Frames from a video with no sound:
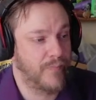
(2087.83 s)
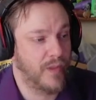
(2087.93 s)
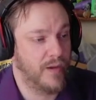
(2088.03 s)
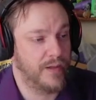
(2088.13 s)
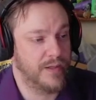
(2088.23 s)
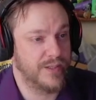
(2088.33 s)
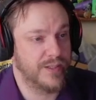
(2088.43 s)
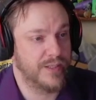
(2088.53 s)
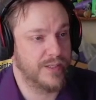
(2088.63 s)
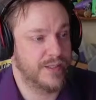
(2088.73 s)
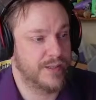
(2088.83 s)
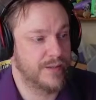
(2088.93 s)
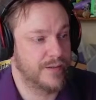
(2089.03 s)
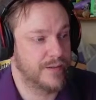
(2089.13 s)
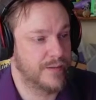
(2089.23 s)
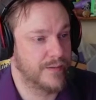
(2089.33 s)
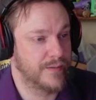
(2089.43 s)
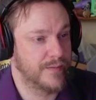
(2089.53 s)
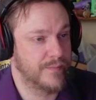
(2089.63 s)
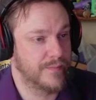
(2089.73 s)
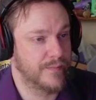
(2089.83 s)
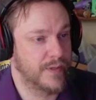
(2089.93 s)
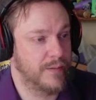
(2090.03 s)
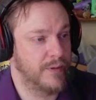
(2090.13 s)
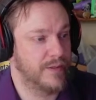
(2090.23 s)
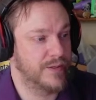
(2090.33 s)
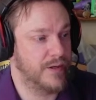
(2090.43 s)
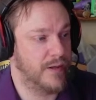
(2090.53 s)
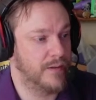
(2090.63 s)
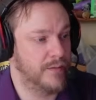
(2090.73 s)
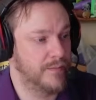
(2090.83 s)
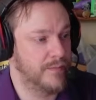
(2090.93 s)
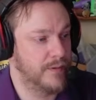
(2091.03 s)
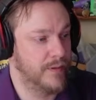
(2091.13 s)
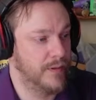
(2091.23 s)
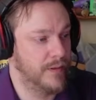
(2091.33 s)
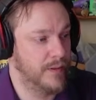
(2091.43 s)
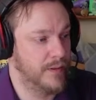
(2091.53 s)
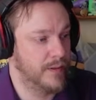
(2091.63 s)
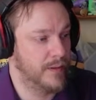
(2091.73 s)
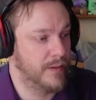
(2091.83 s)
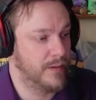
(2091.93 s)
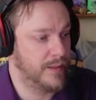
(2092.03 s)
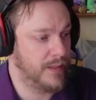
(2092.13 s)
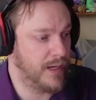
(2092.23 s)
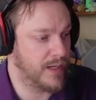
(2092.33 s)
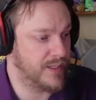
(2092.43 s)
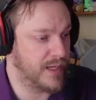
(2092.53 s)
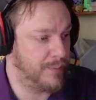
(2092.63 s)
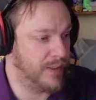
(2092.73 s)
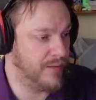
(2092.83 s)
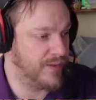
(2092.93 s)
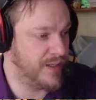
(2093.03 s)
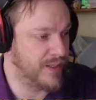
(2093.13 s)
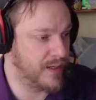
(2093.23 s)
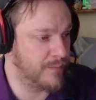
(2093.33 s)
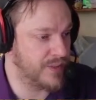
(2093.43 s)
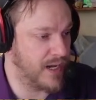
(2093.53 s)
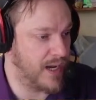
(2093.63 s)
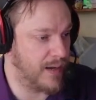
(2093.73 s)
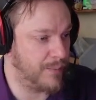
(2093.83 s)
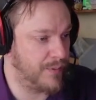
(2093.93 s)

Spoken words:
Like, is this... Can I make this hollow? Like, yeah, because I believe this comes up.